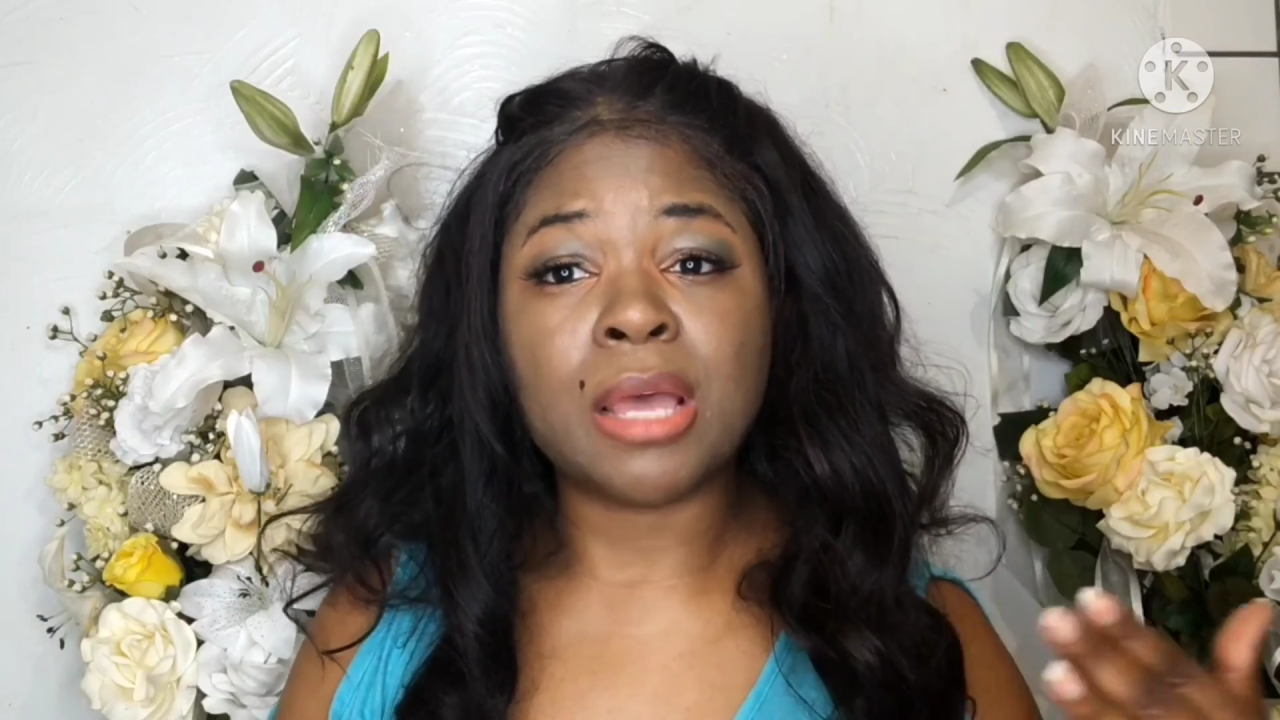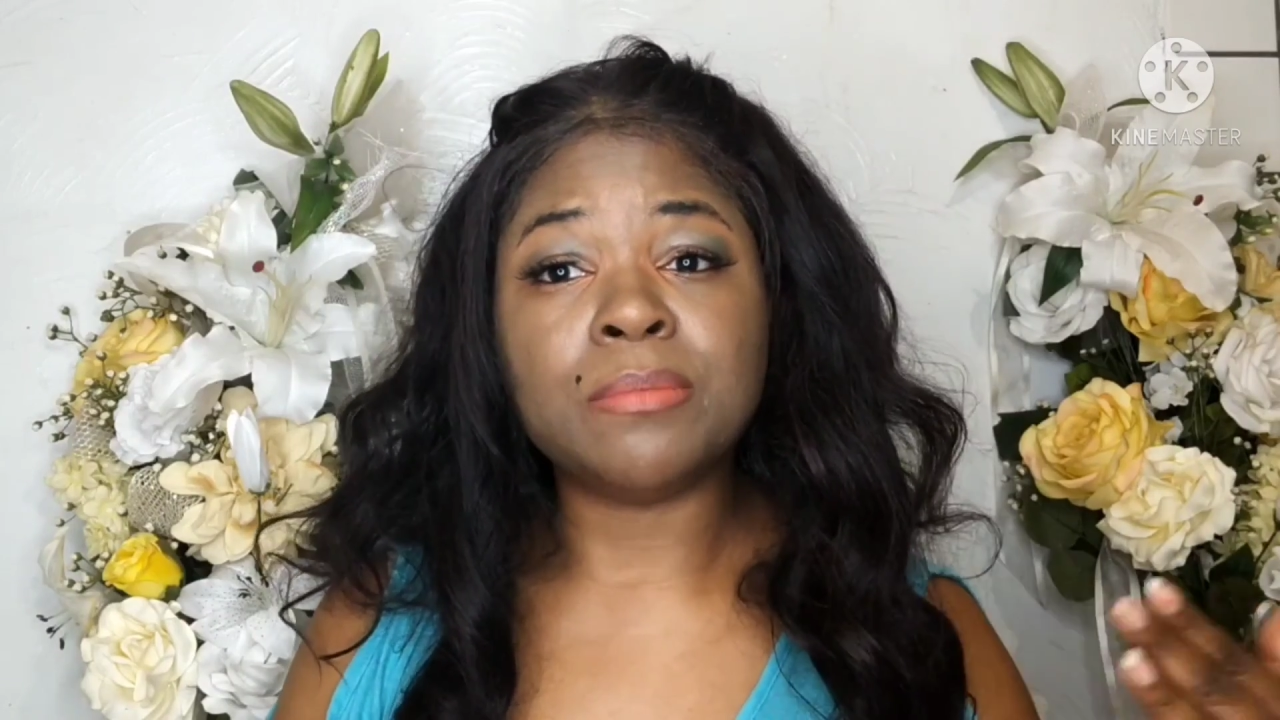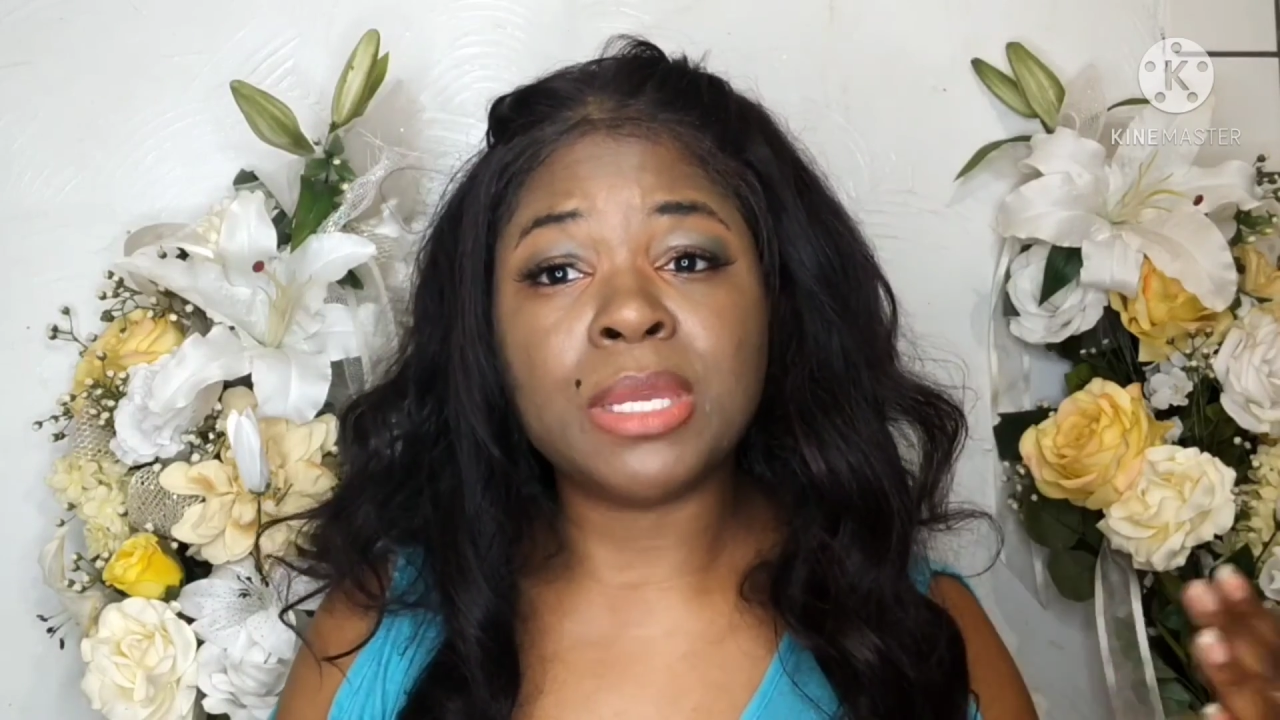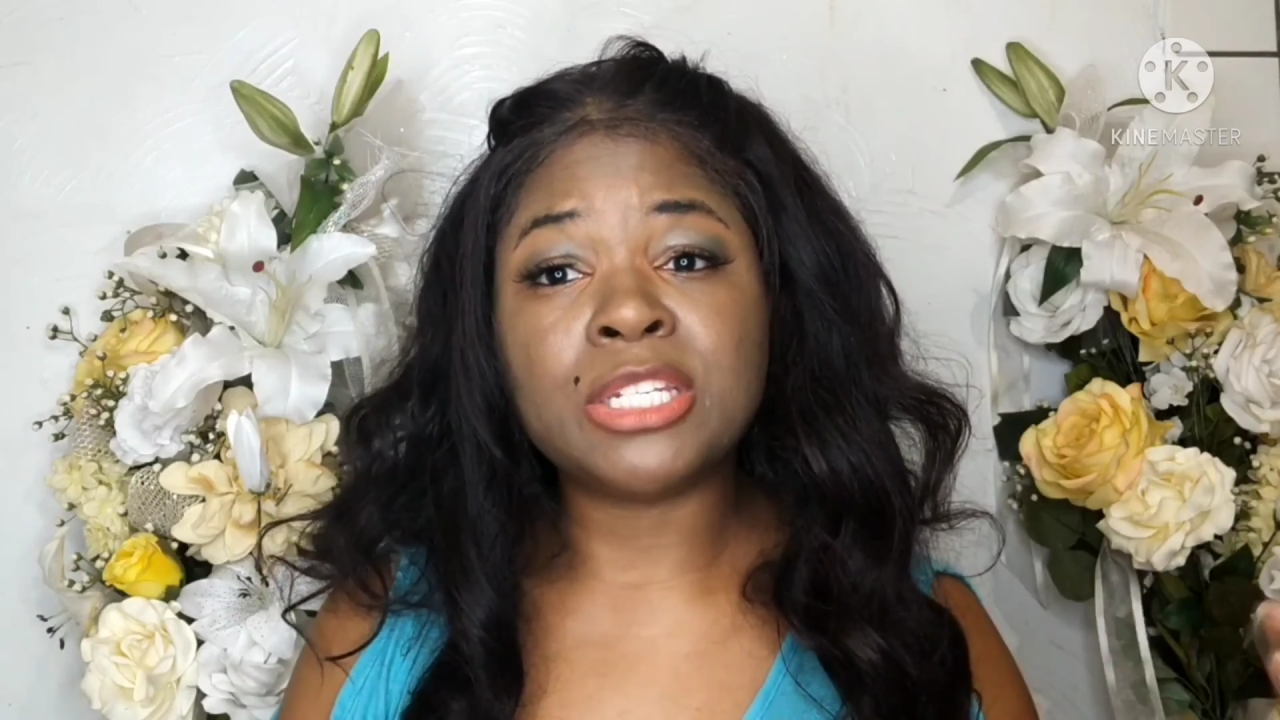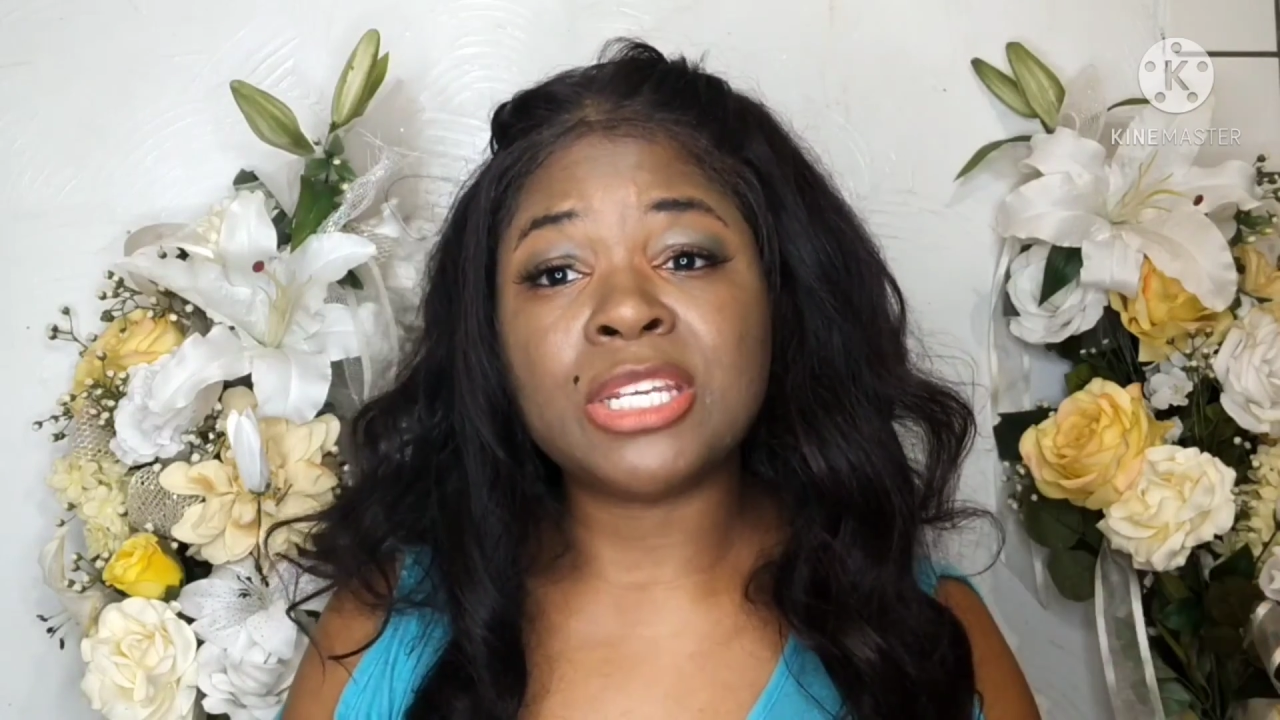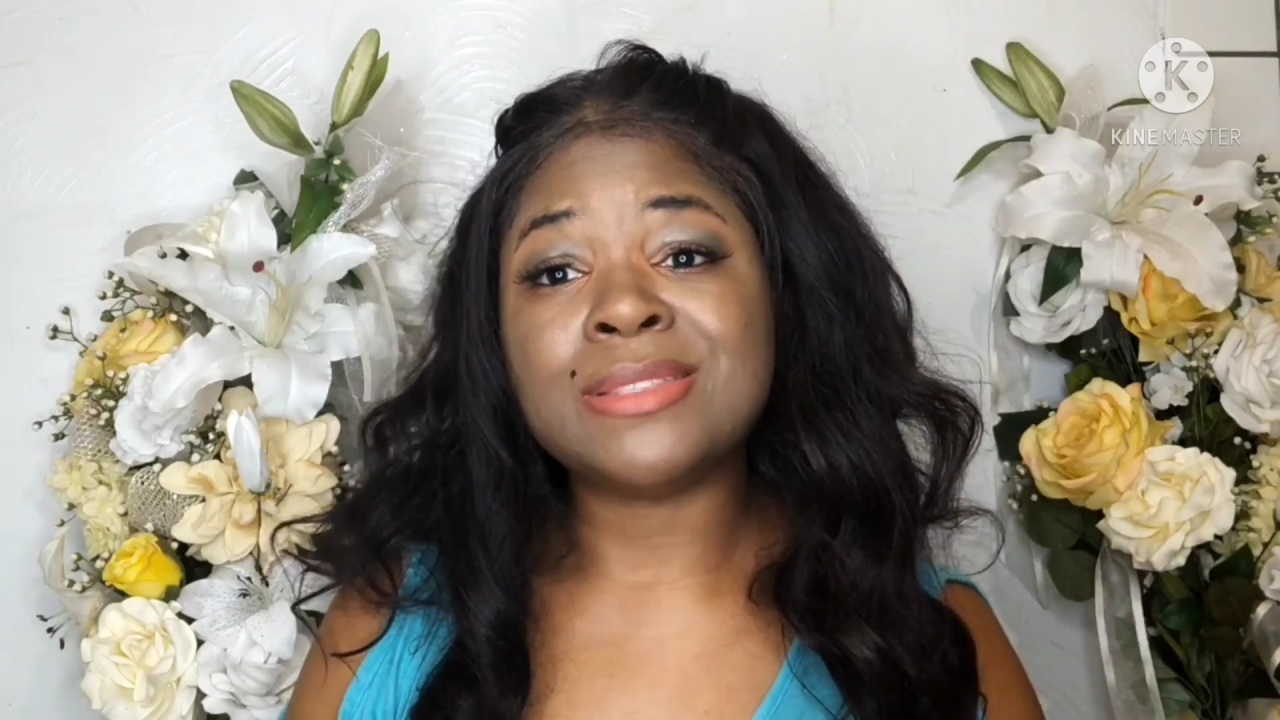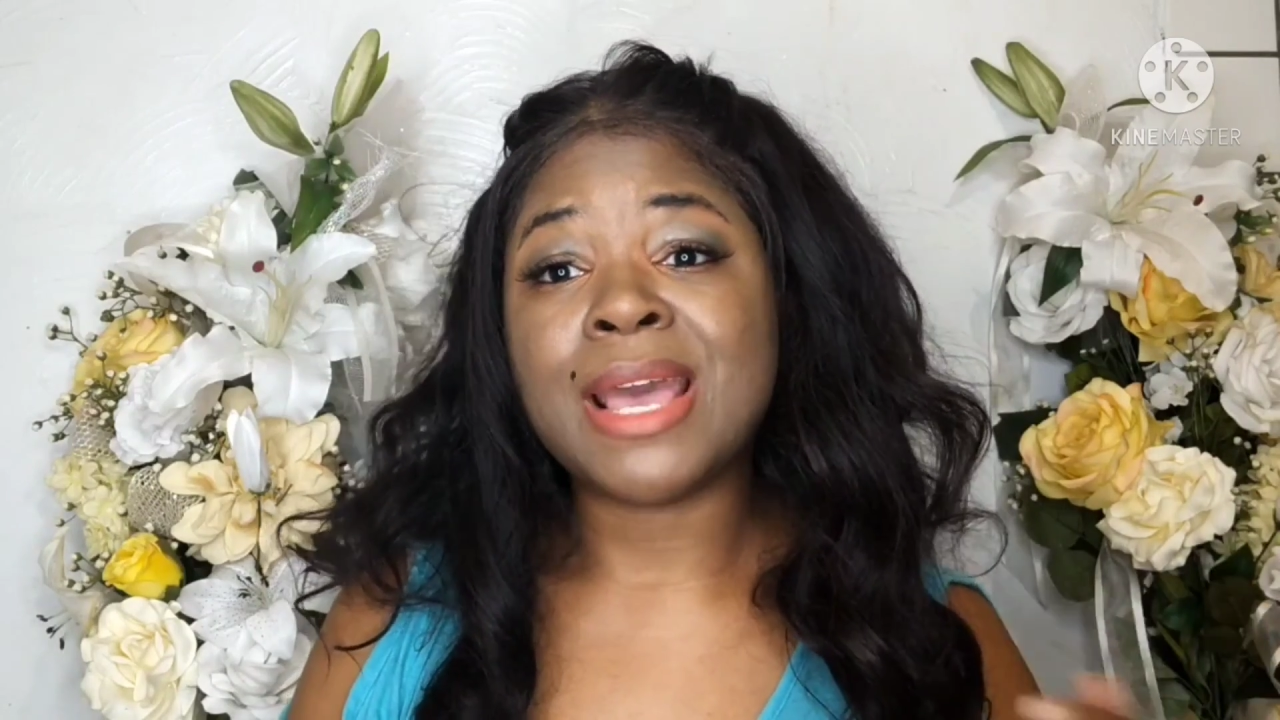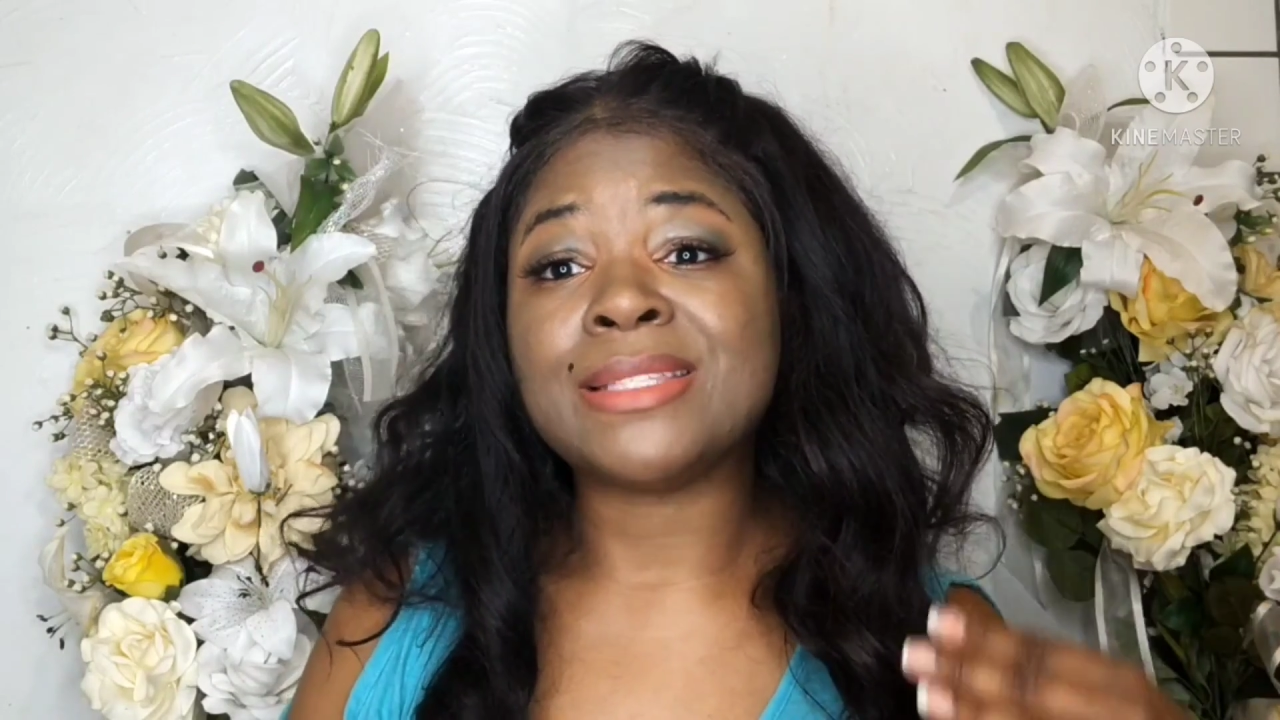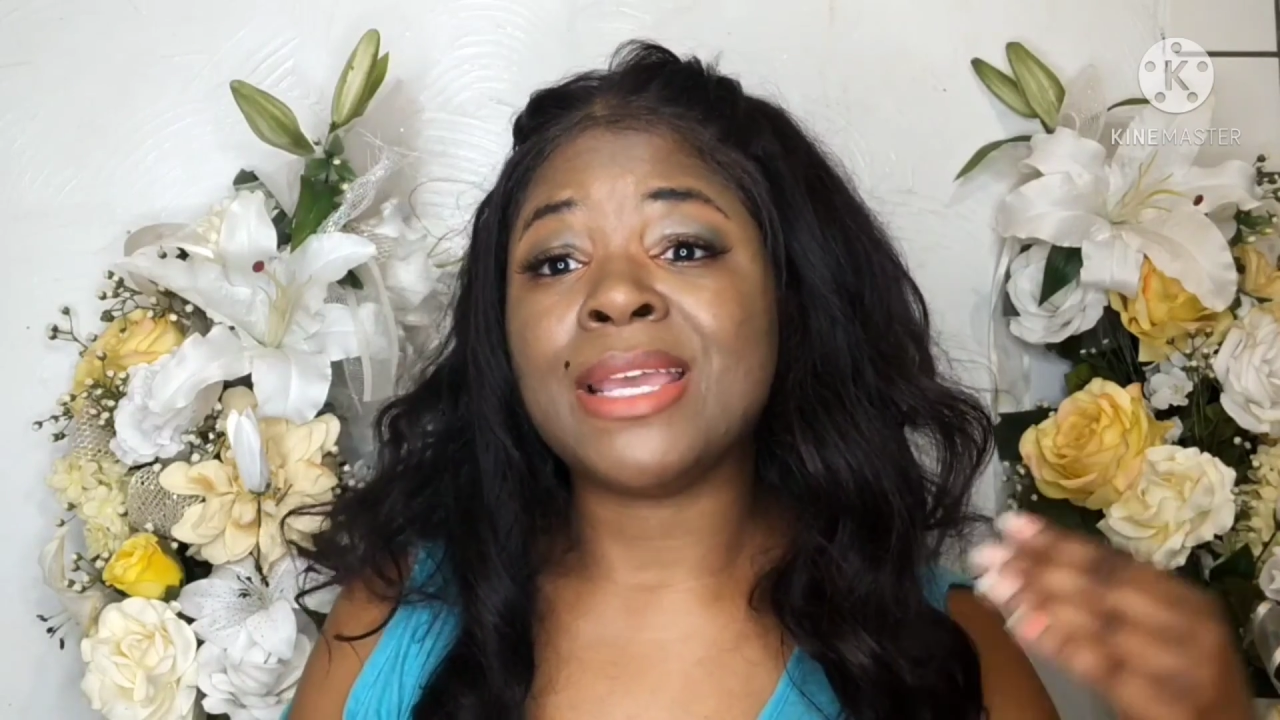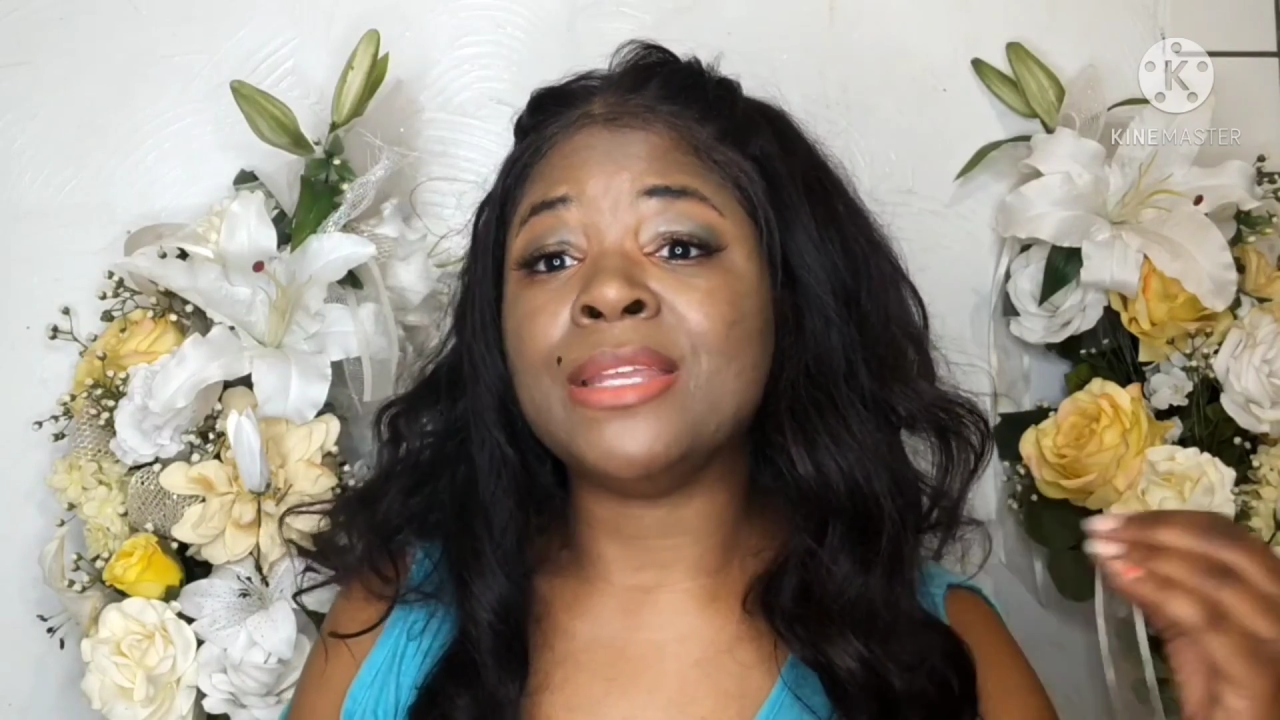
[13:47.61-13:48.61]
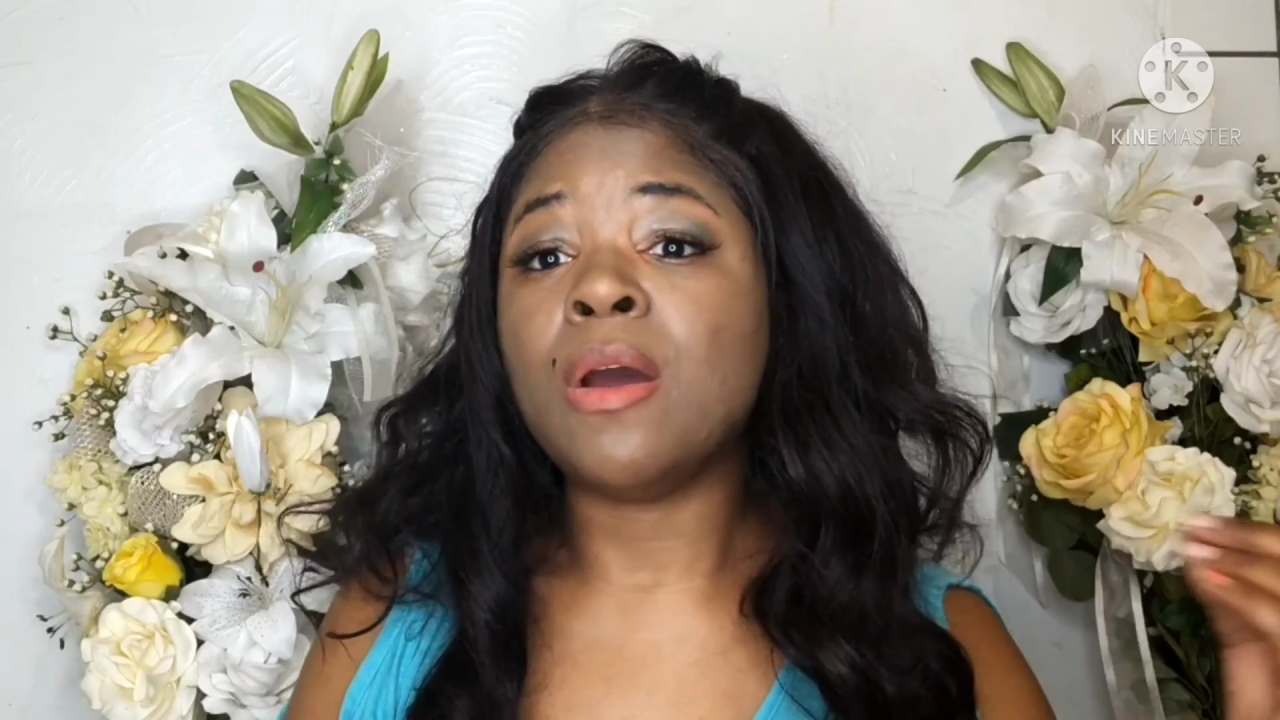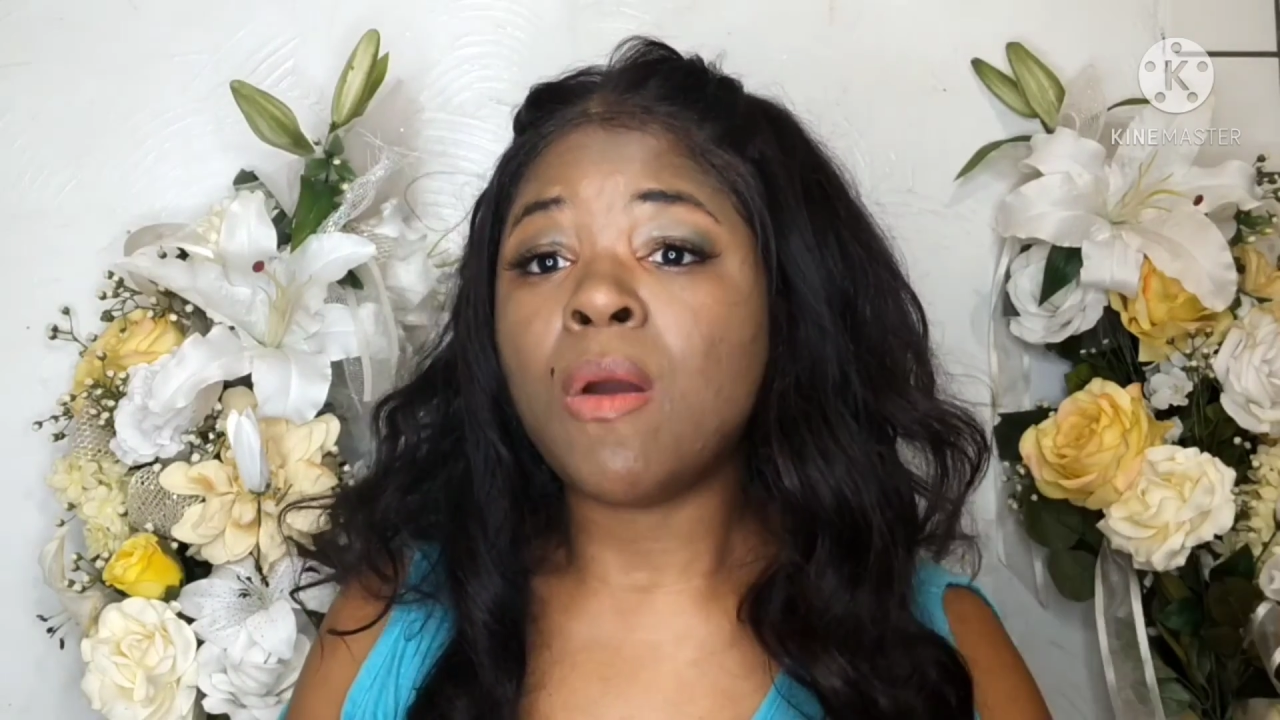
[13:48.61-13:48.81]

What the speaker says: that's in harmony